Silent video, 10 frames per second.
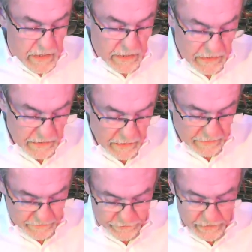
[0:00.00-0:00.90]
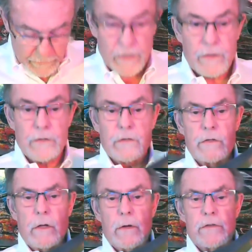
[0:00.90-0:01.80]
And the thing about this
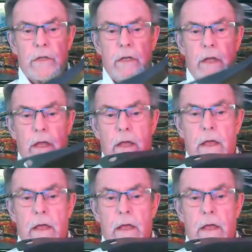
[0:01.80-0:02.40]
is you notice the